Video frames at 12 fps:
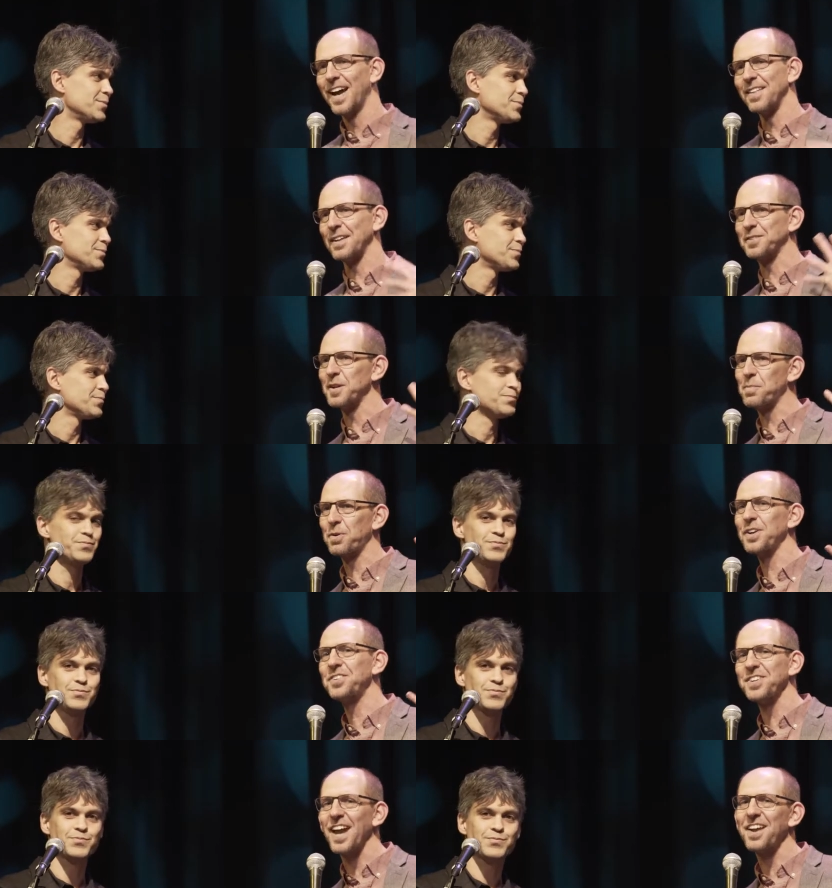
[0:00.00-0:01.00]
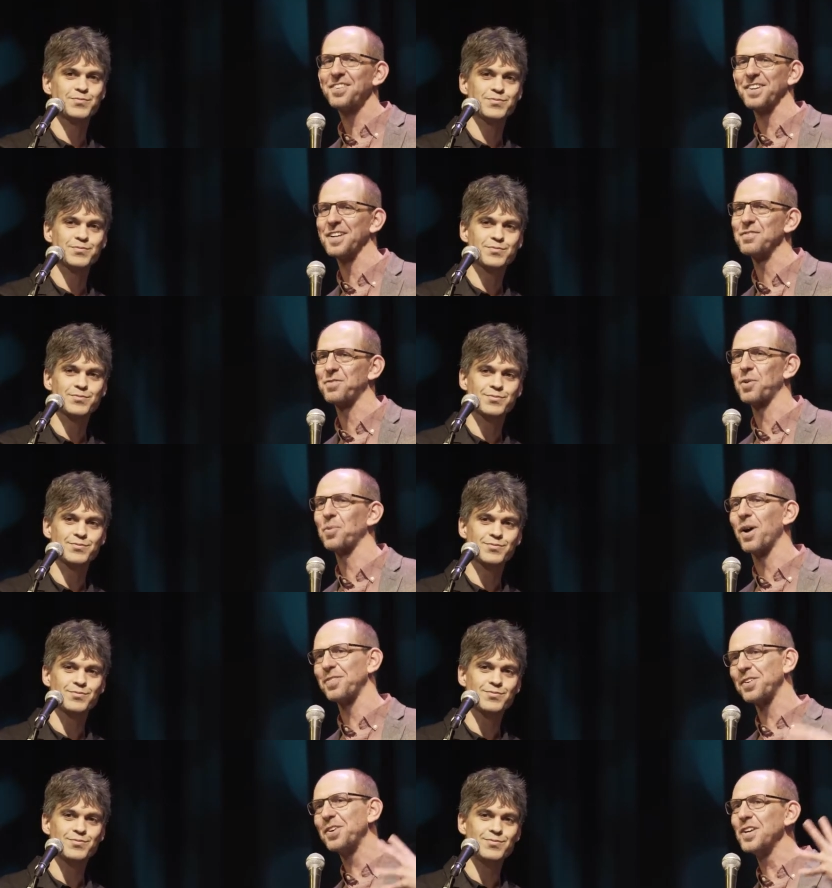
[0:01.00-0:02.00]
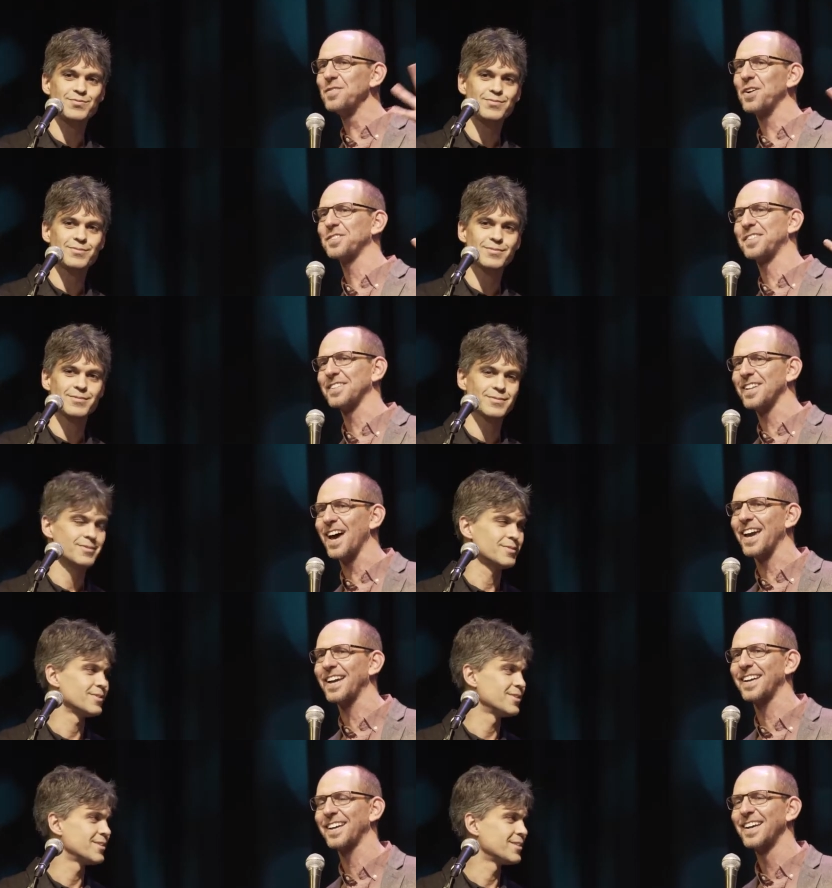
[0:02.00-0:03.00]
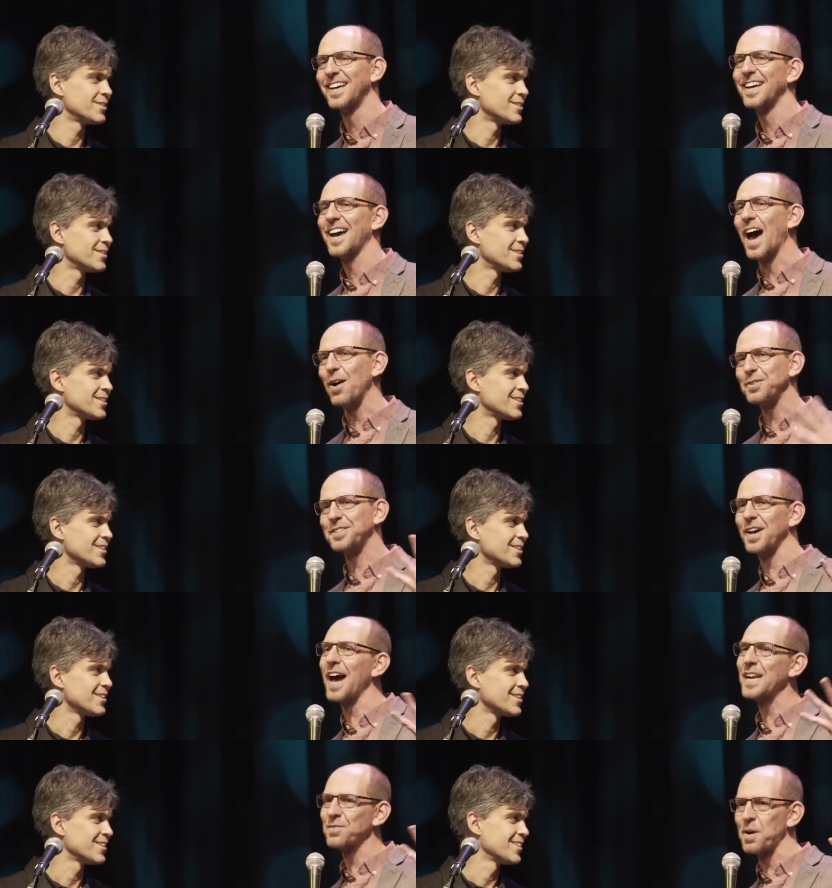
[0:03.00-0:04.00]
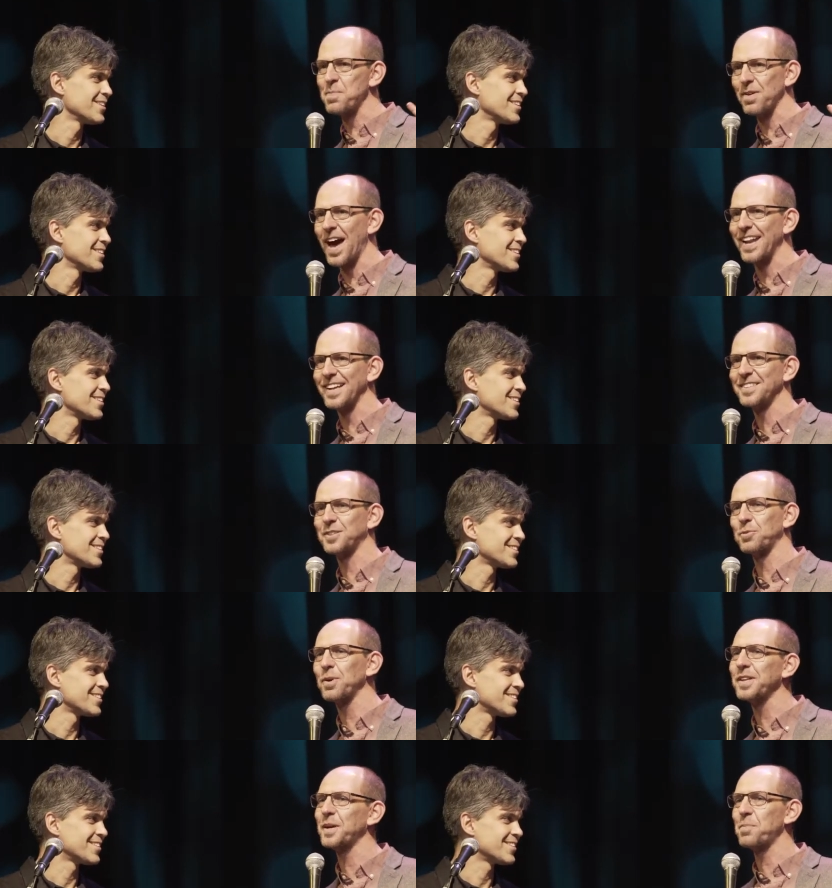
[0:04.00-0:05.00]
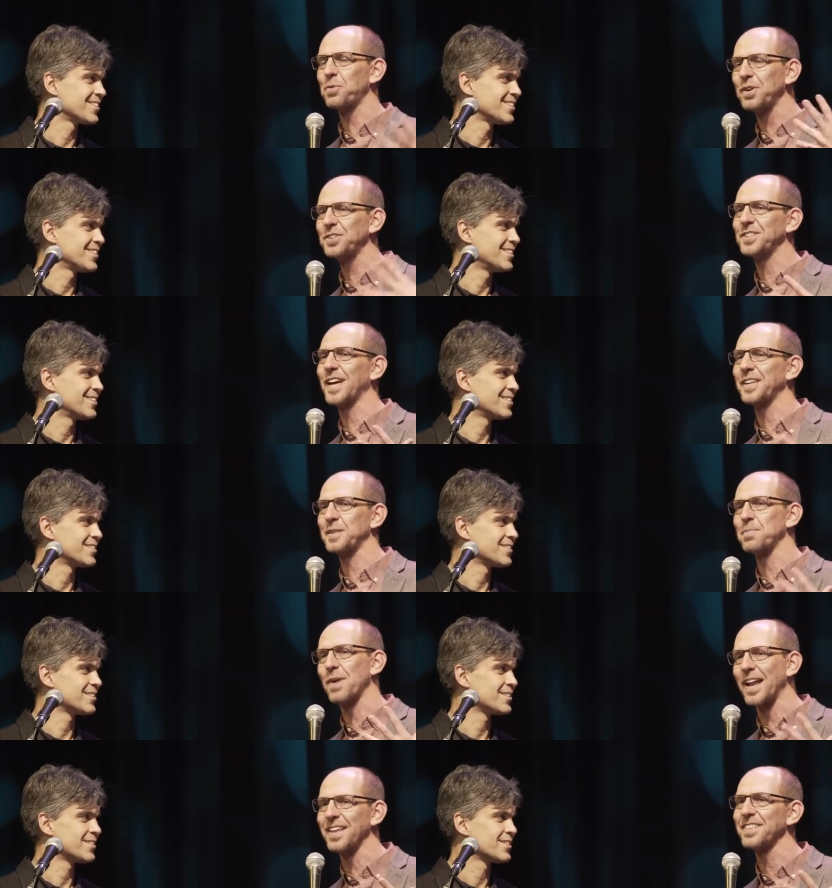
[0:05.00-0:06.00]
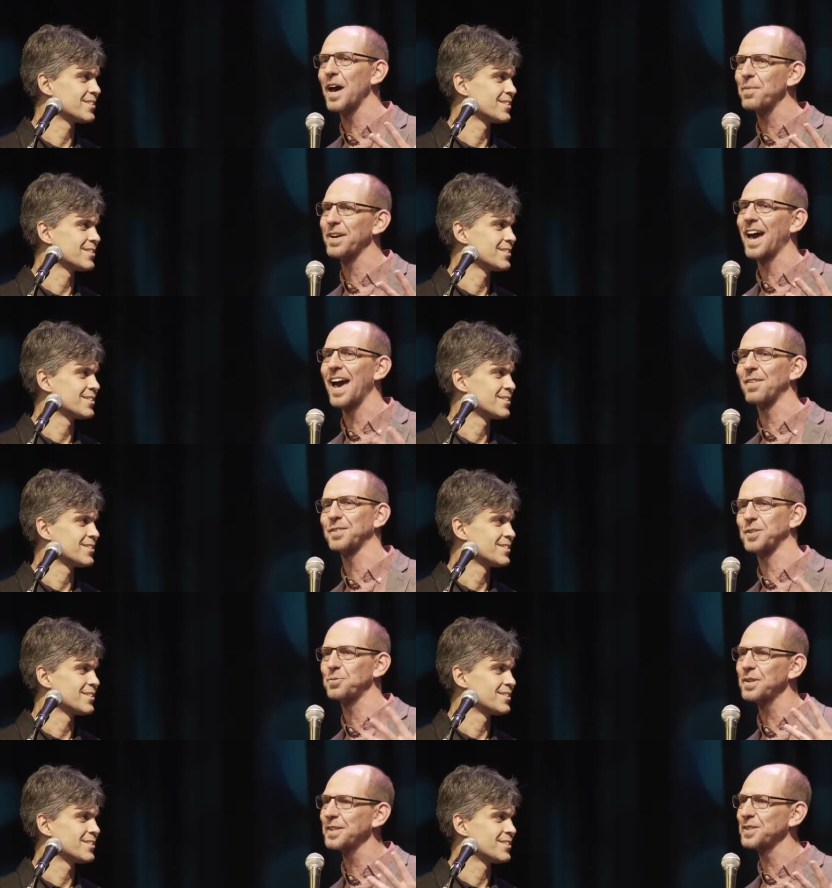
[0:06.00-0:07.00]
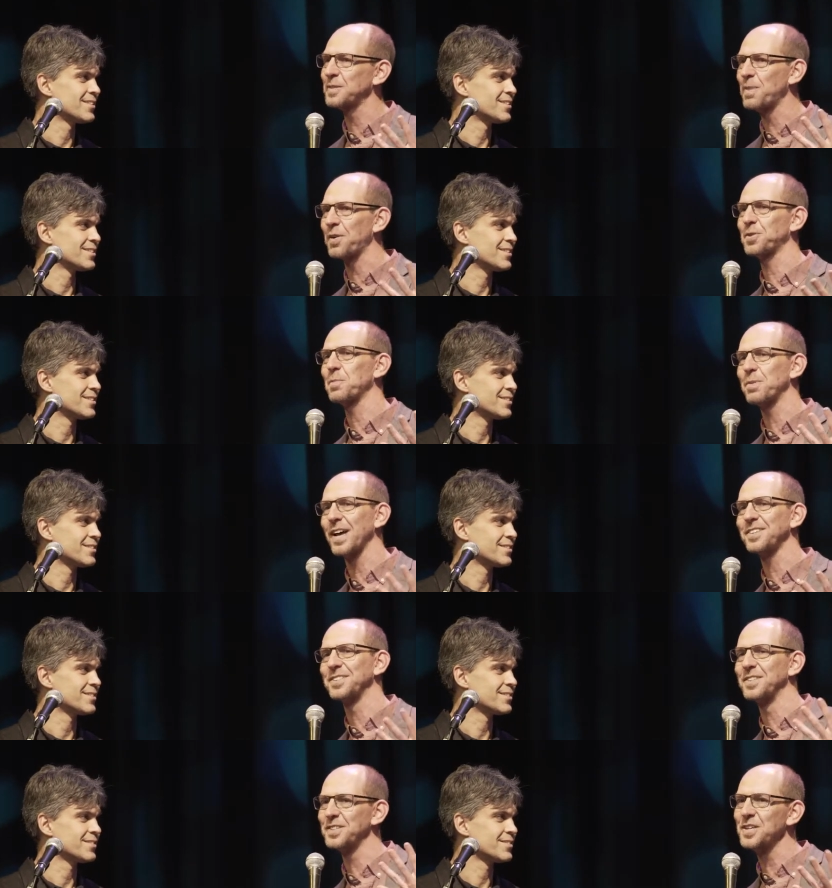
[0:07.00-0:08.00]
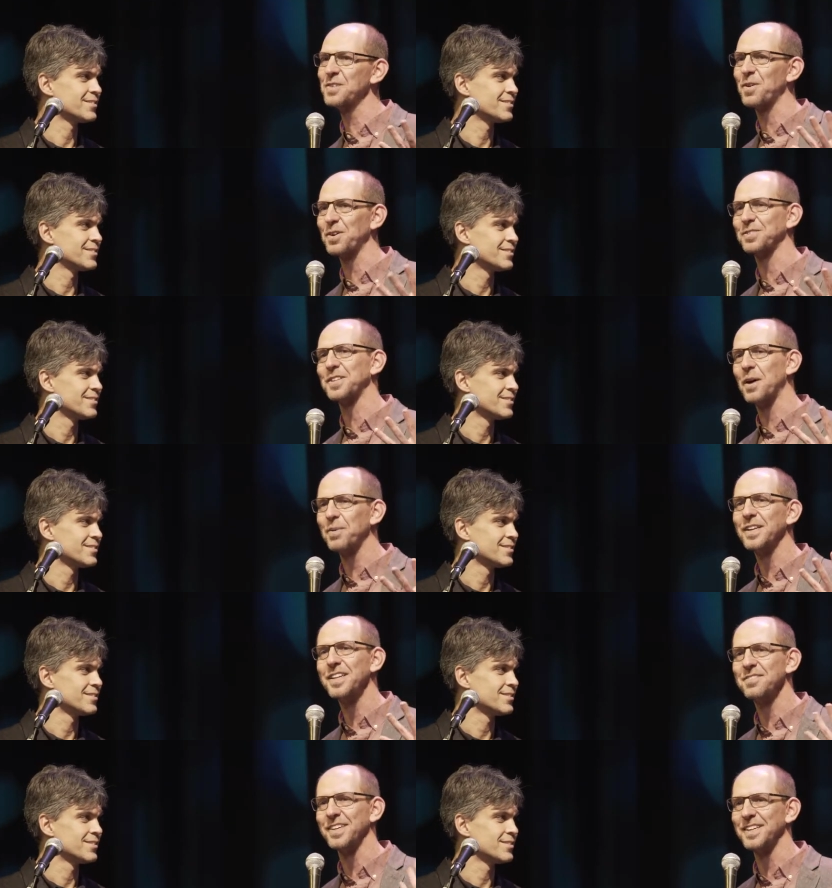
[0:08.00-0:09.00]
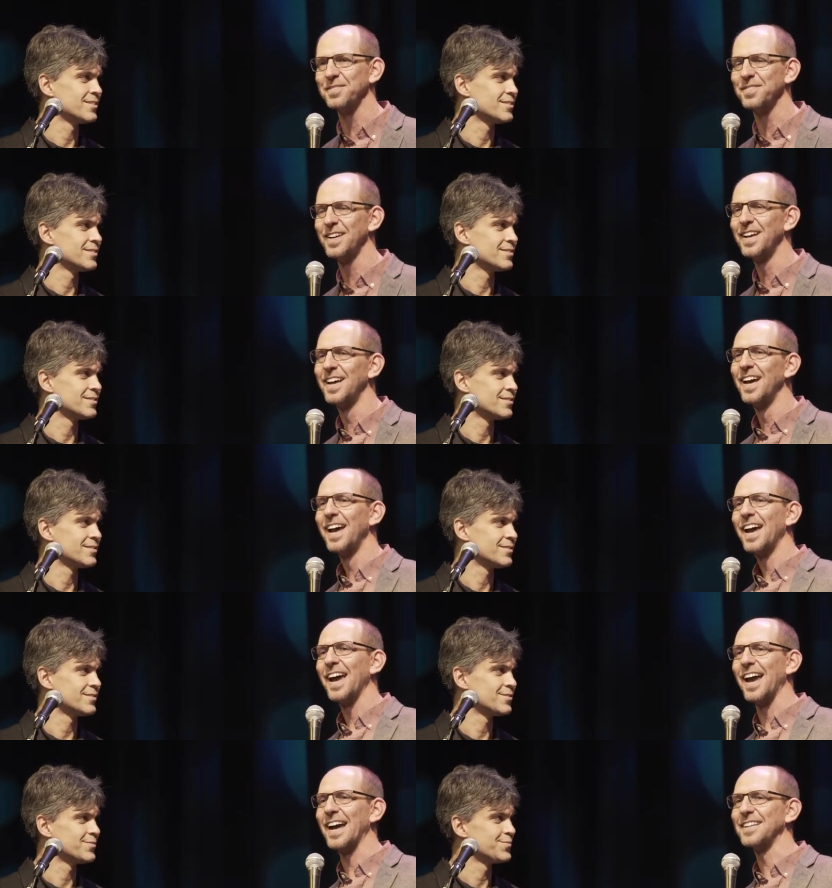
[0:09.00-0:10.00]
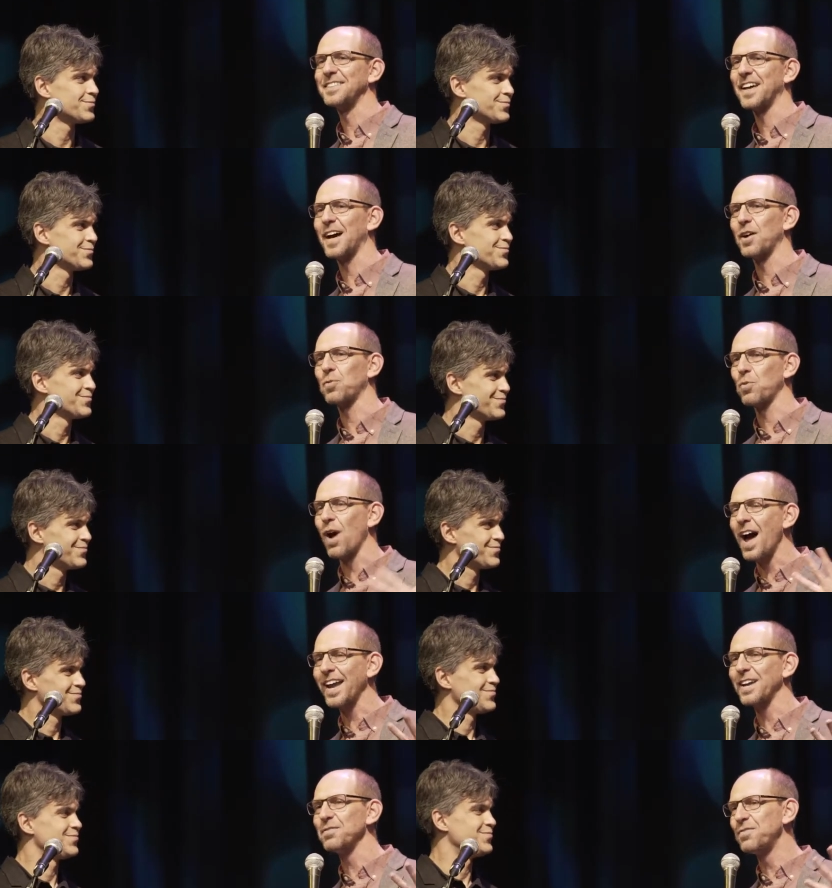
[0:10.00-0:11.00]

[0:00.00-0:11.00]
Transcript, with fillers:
Speaker 1: And that's an appreciation for what the universe is like outside of our planet to really appreciate the planet that we have because it's really a special place in the universe that we live in. And uh, Ryan